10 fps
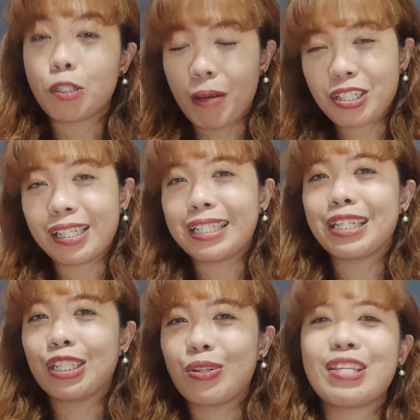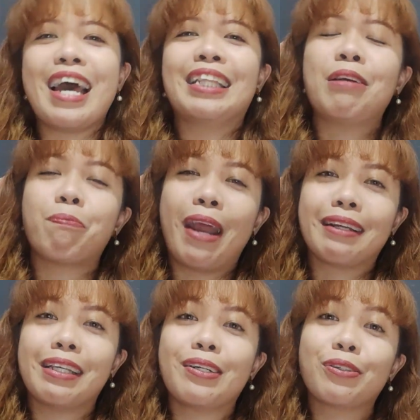especially dito sa ating
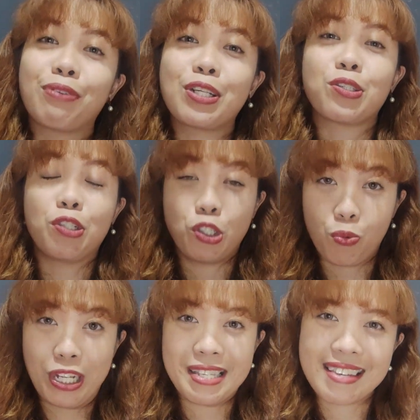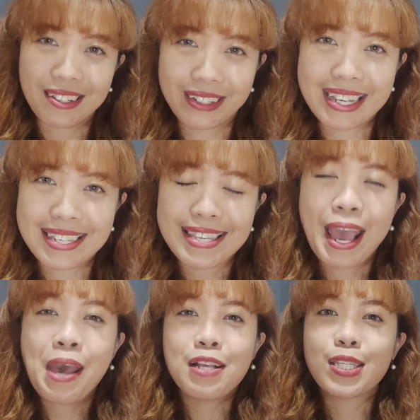Practical Research 1 series.